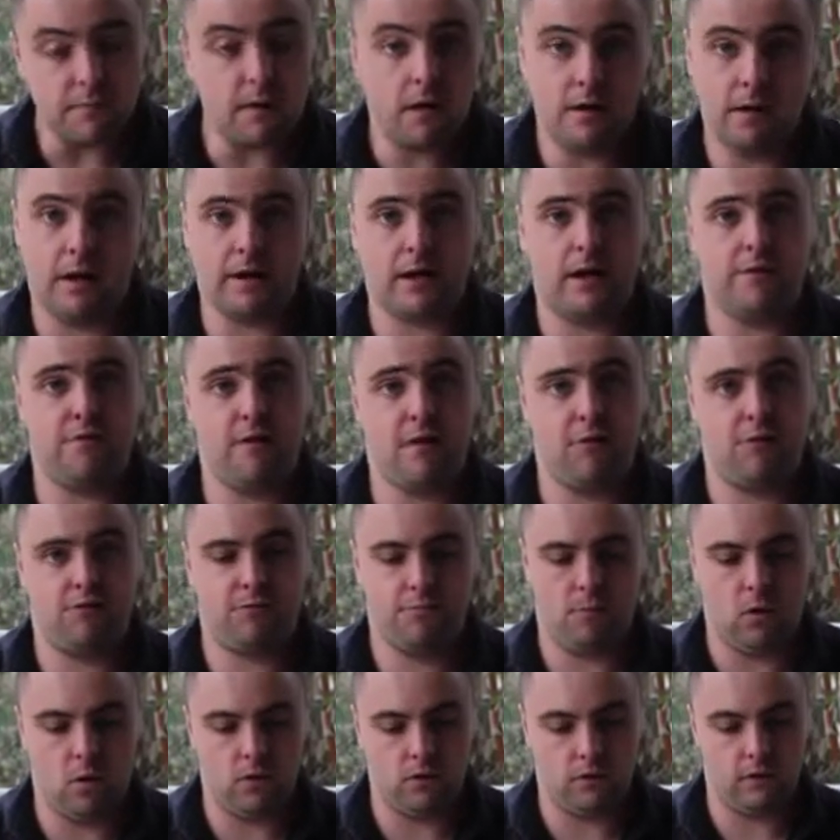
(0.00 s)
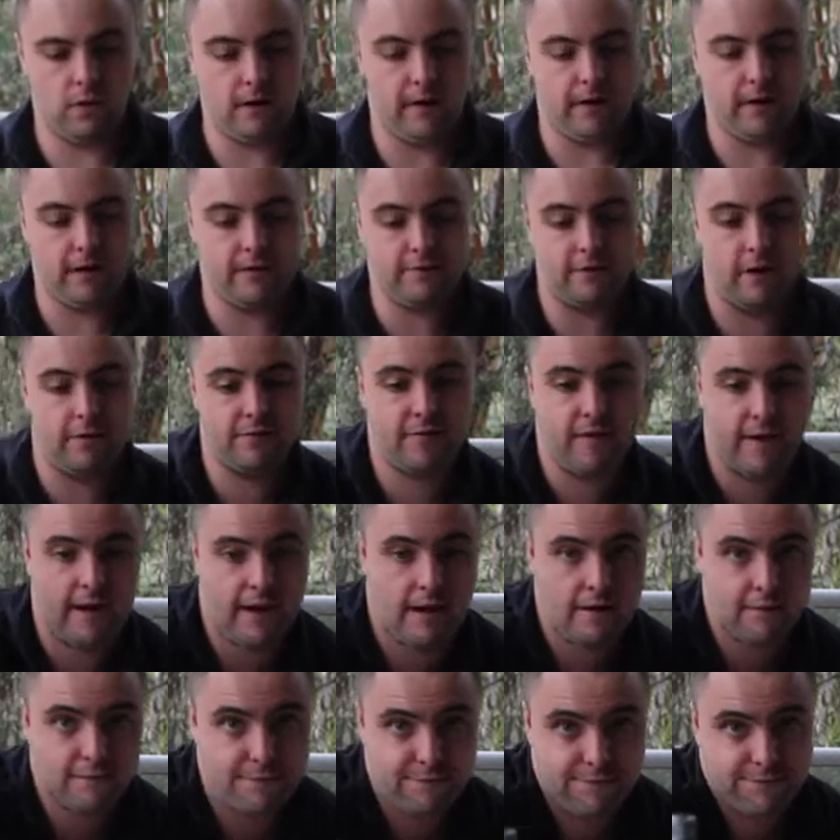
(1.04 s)
Like I said, it's small and light. It does
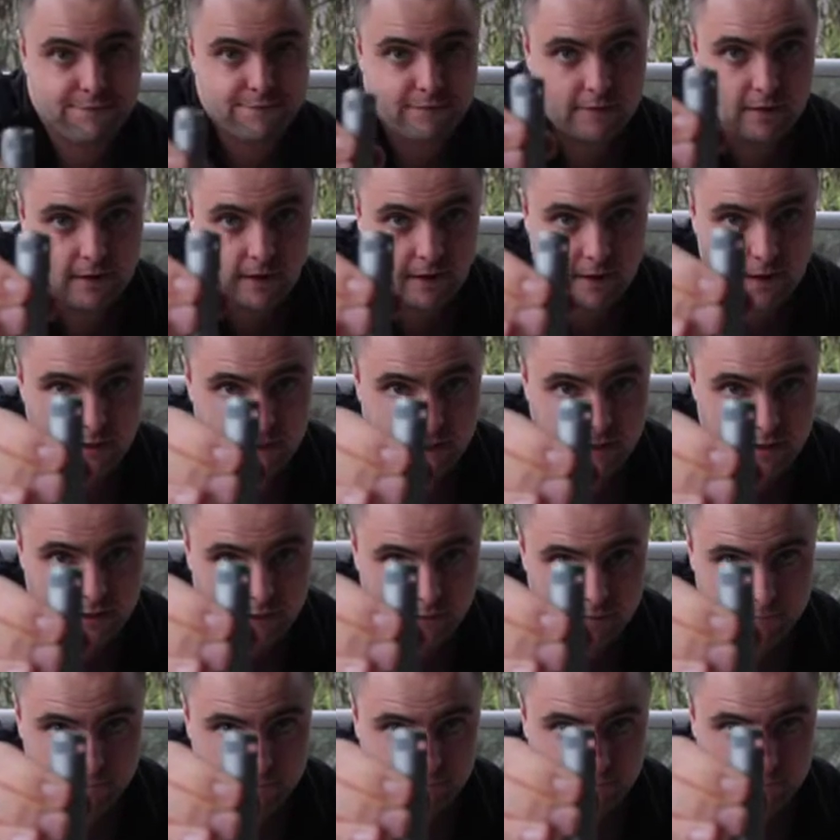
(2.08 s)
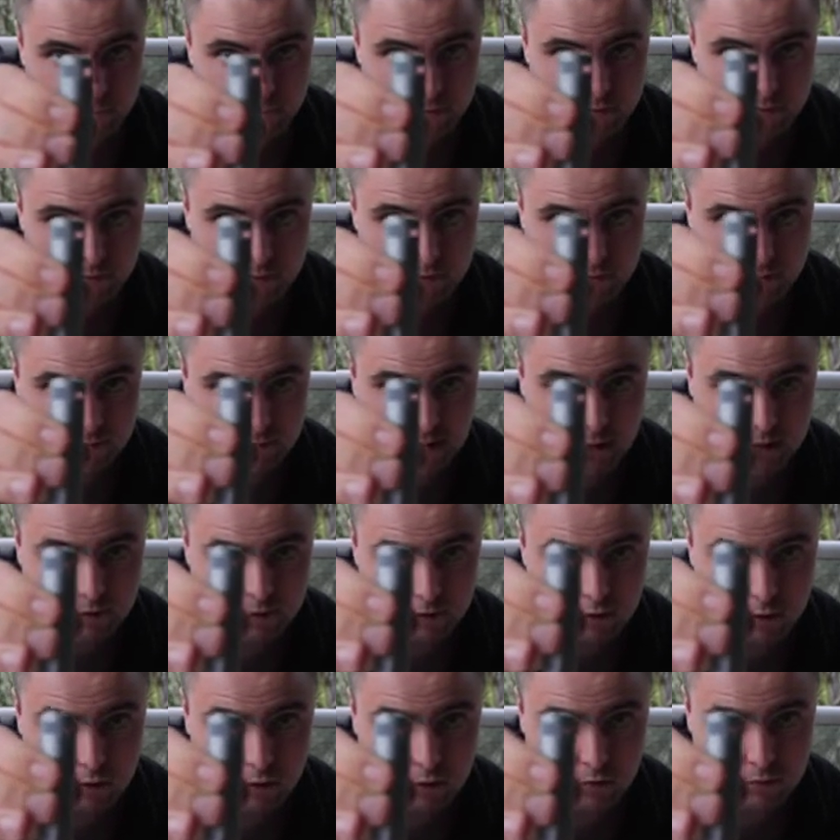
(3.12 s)
have a
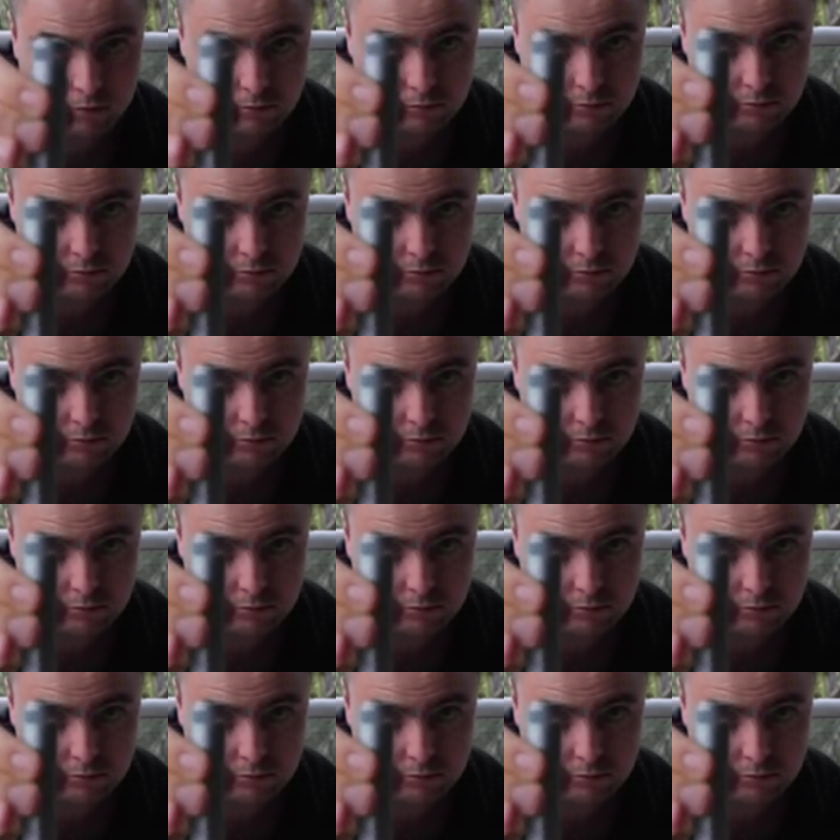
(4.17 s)
lanyard hole,